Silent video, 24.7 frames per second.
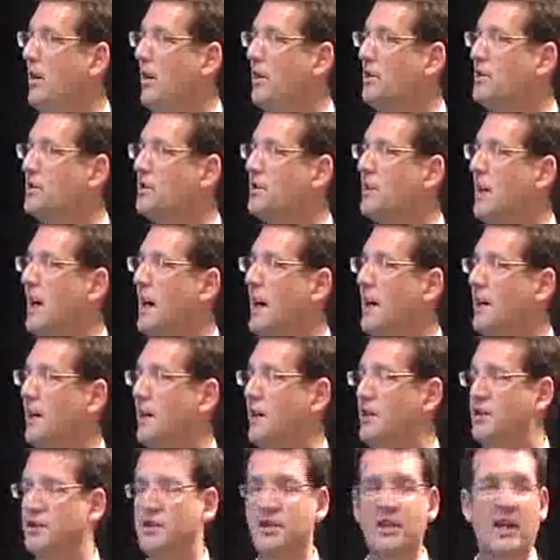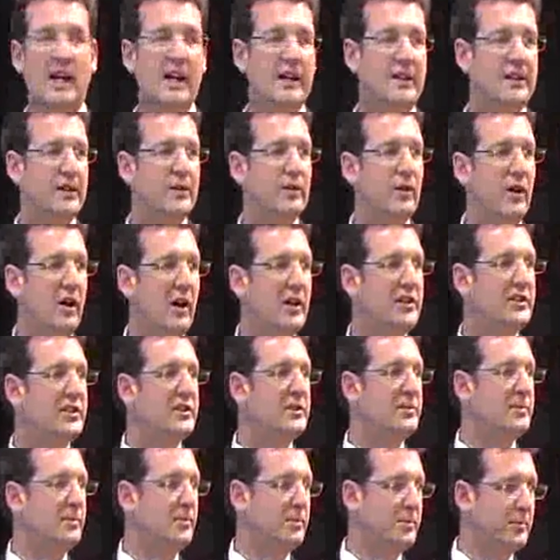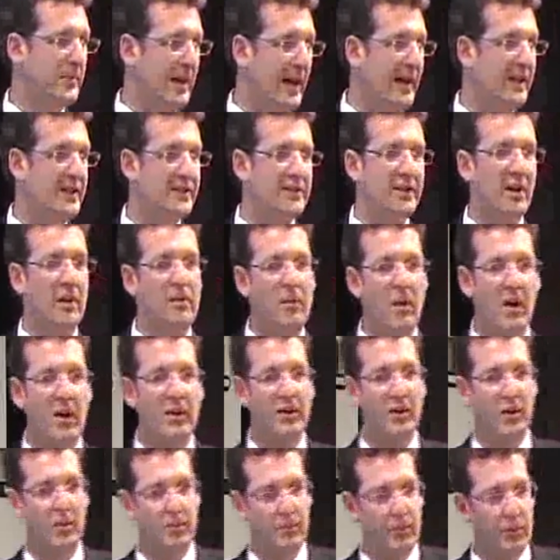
I might not start each chain in the right space.